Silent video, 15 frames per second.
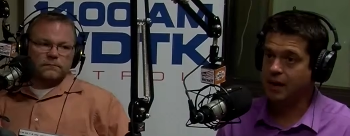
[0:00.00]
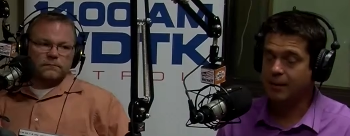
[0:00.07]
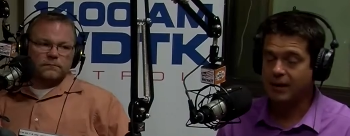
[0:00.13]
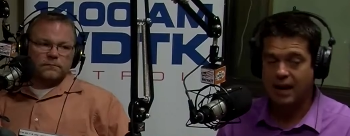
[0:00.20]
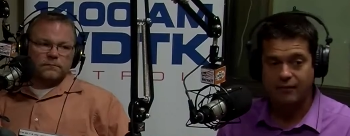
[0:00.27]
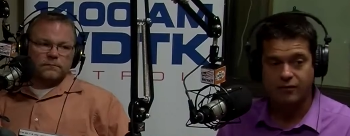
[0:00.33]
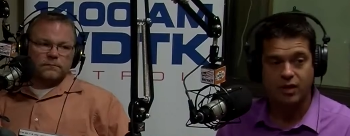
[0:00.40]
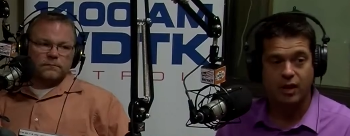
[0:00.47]
Speaker 1: I
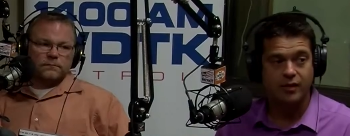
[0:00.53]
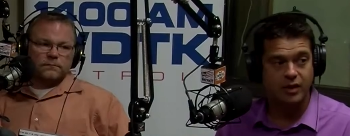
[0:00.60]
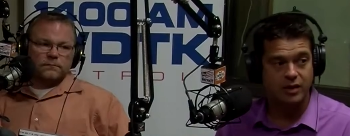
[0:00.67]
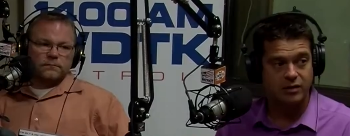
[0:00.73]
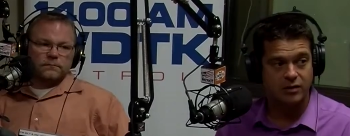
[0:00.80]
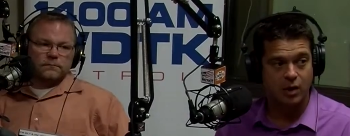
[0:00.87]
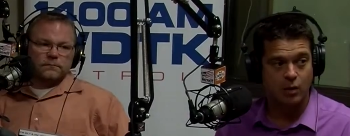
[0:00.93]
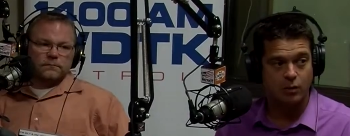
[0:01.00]
mean, I've done
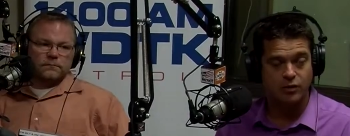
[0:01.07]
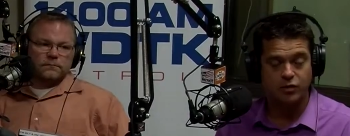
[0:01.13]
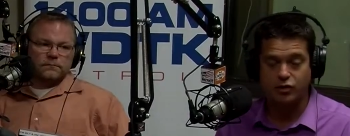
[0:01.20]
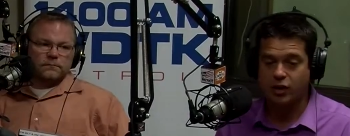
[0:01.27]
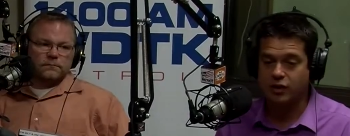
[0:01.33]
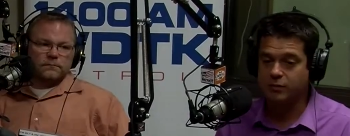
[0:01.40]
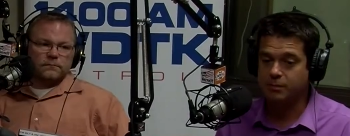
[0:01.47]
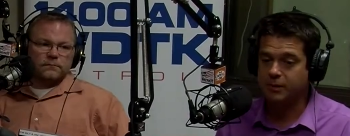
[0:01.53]
these loans.
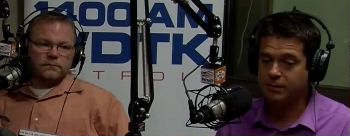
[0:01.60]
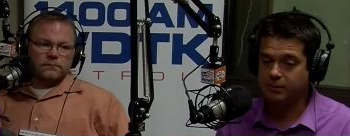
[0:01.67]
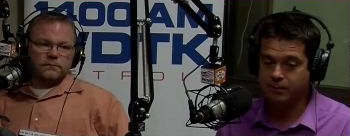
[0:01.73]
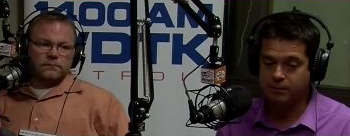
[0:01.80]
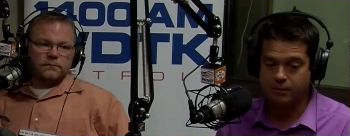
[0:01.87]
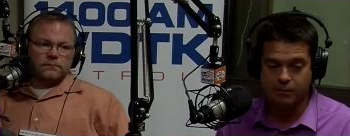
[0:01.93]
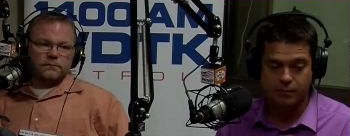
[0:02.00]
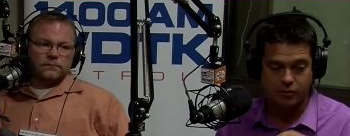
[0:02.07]
Trust me,
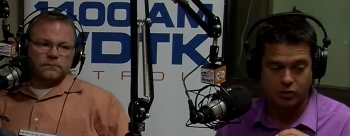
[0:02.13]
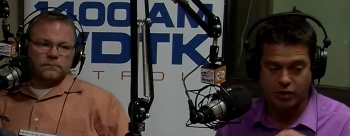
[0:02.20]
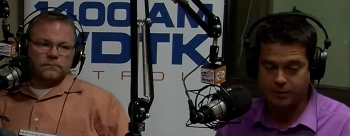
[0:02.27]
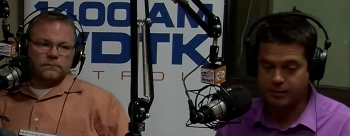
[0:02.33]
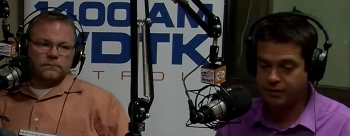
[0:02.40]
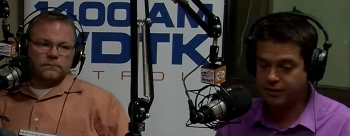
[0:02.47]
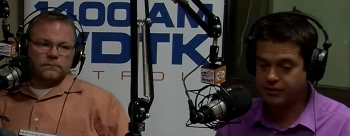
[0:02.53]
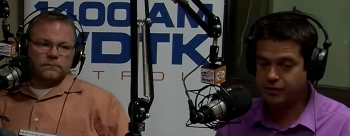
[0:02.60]

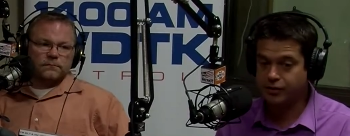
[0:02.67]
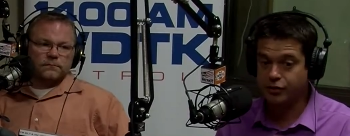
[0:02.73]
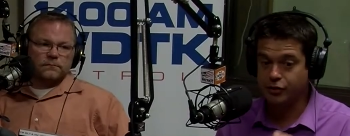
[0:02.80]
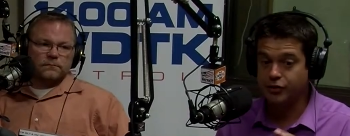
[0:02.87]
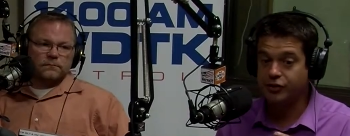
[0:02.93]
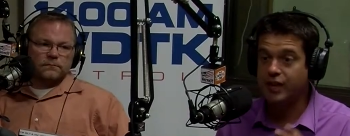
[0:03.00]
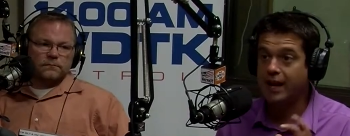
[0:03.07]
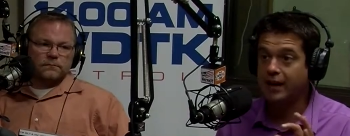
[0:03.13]
trust me, listeners.
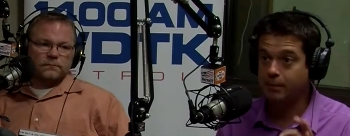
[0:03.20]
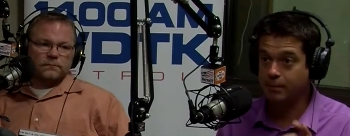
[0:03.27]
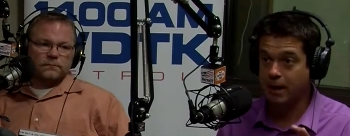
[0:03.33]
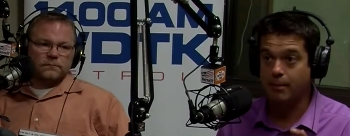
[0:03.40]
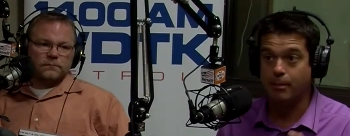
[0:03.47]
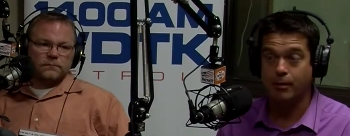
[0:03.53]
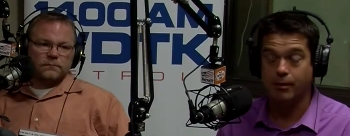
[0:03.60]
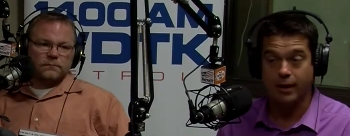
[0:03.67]
You're signing
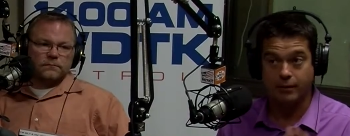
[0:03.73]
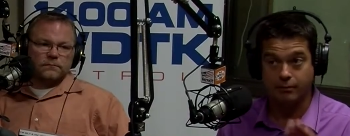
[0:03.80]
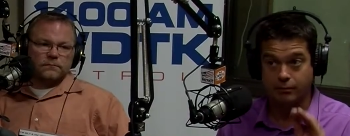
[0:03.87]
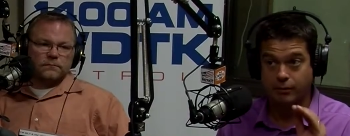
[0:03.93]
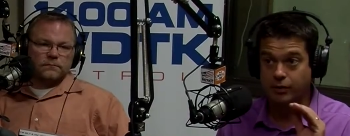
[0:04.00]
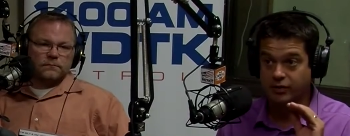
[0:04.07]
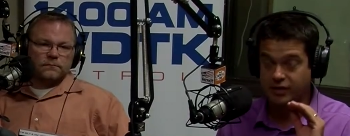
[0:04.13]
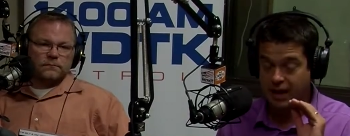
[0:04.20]
paper that
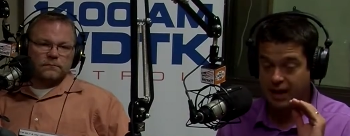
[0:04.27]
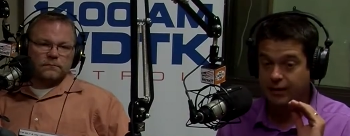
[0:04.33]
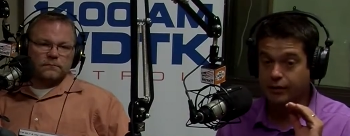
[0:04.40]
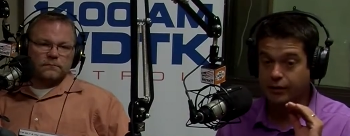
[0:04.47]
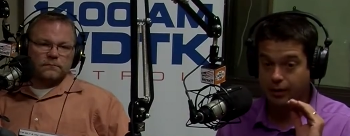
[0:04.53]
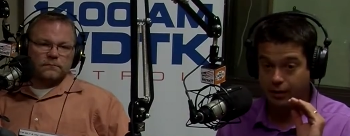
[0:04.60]
you're signing.